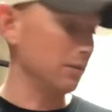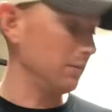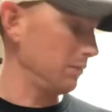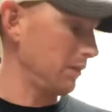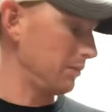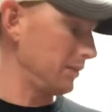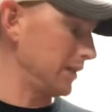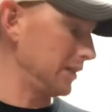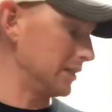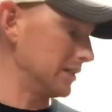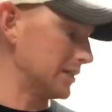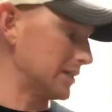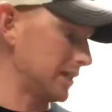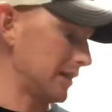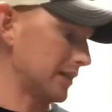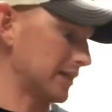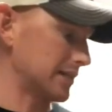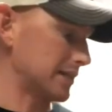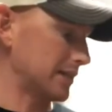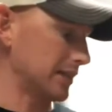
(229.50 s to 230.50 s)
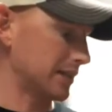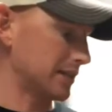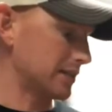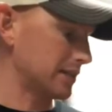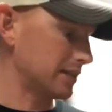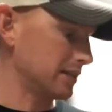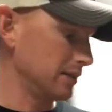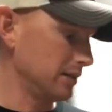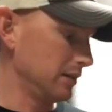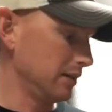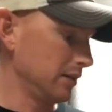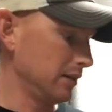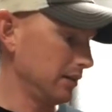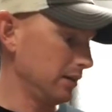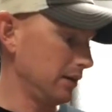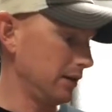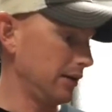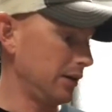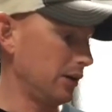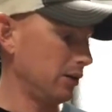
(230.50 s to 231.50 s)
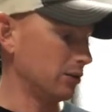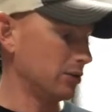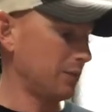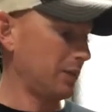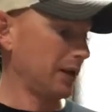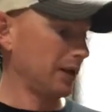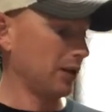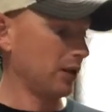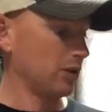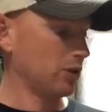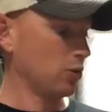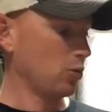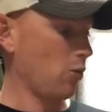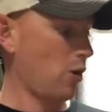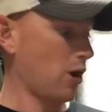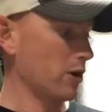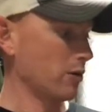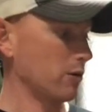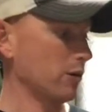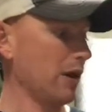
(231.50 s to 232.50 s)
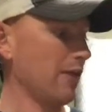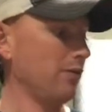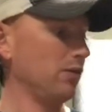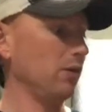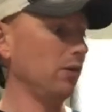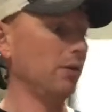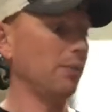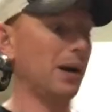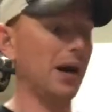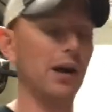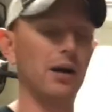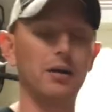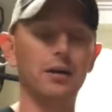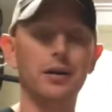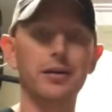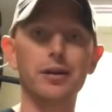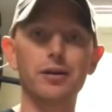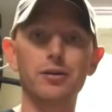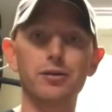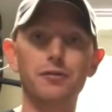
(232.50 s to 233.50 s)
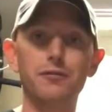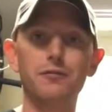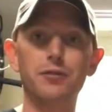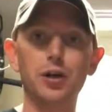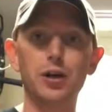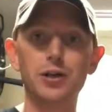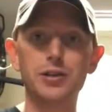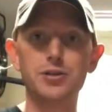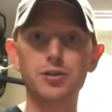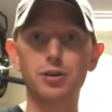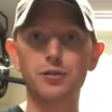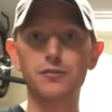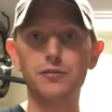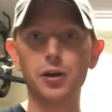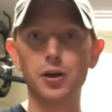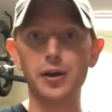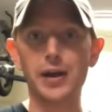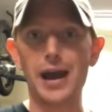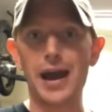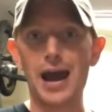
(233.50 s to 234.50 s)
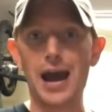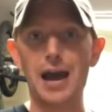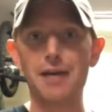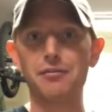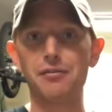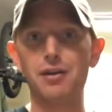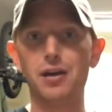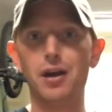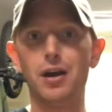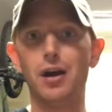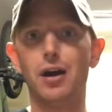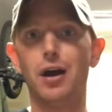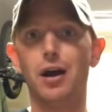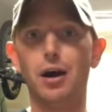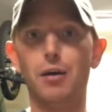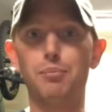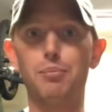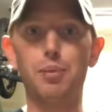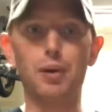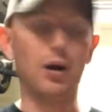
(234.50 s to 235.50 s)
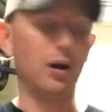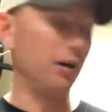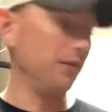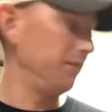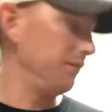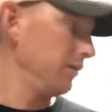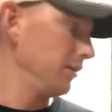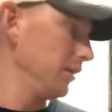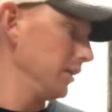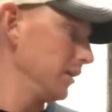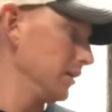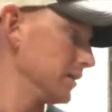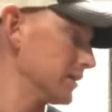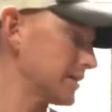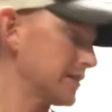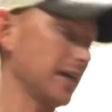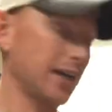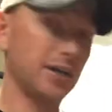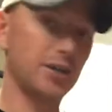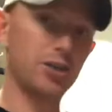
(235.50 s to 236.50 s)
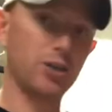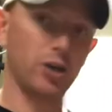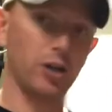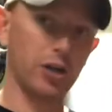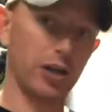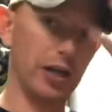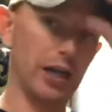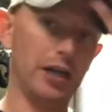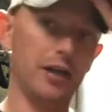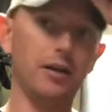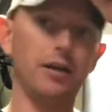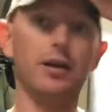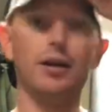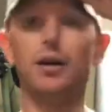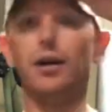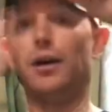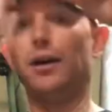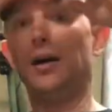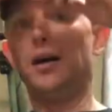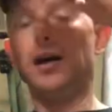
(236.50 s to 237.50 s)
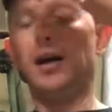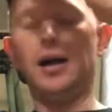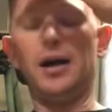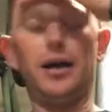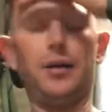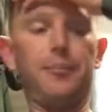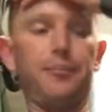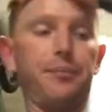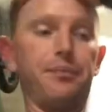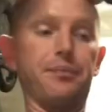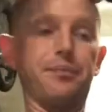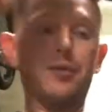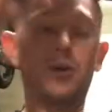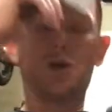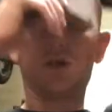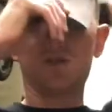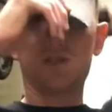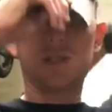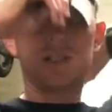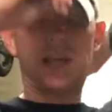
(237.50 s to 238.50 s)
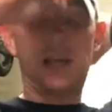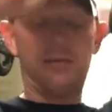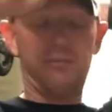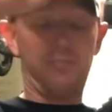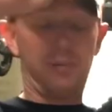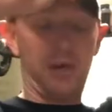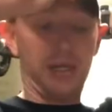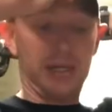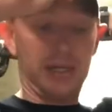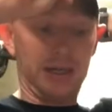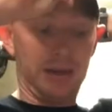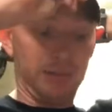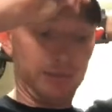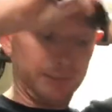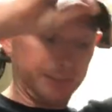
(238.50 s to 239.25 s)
I mean, this thing sits, depending on your water level, about another foot to a foot and a half above said target or said bucket.